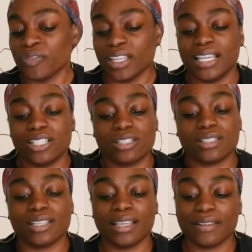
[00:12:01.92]
It
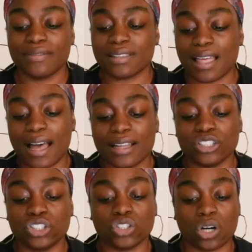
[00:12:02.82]
just gives
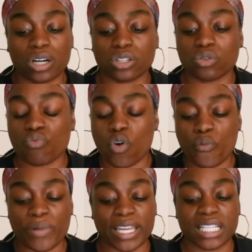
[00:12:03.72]
that dark
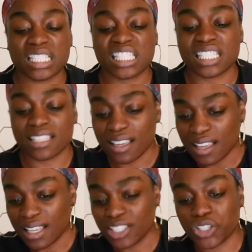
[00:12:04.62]
romance,
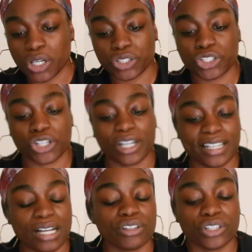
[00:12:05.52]
touch her
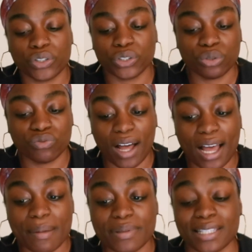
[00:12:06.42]
and I'll kill you
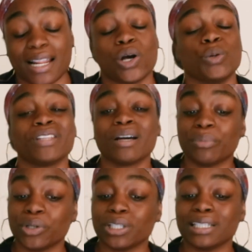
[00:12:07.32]
vibes. And I hope that
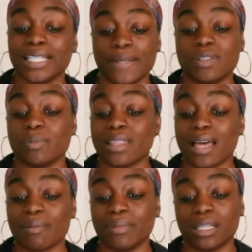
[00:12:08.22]
book gives me
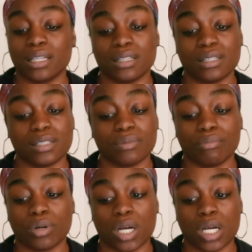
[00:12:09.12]
that, because
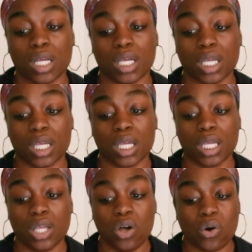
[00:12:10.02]
bruh.
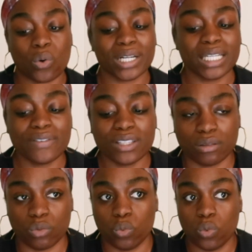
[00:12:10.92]
Or even,
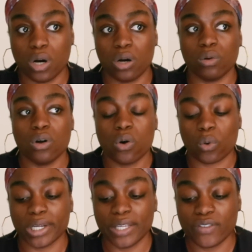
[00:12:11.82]
whoa,
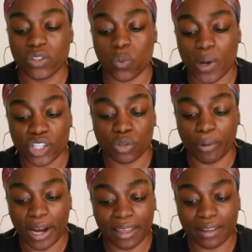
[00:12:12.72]
or even The Way You
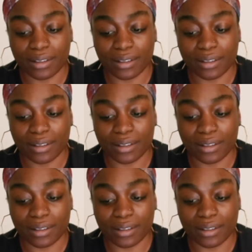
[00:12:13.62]
Break.